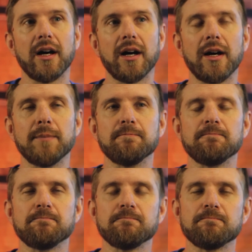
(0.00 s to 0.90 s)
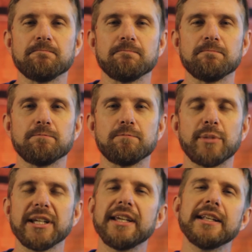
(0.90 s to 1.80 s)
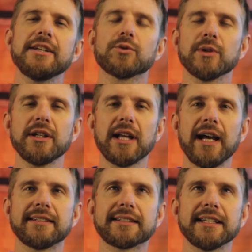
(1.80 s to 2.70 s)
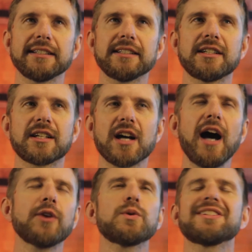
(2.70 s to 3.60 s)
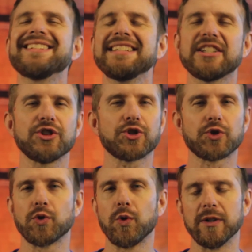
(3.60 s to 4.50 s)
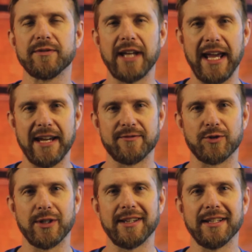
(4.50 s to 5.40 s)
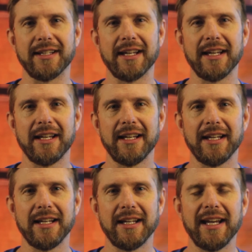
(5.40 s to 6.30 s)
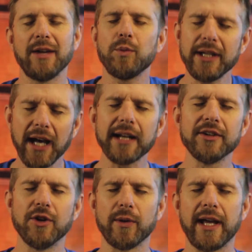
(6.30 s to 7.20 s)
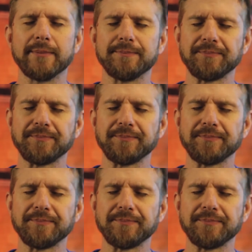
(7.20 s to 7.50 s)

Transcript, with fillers: Um, but he didn't realize that God was in control of everything. And we got to know that.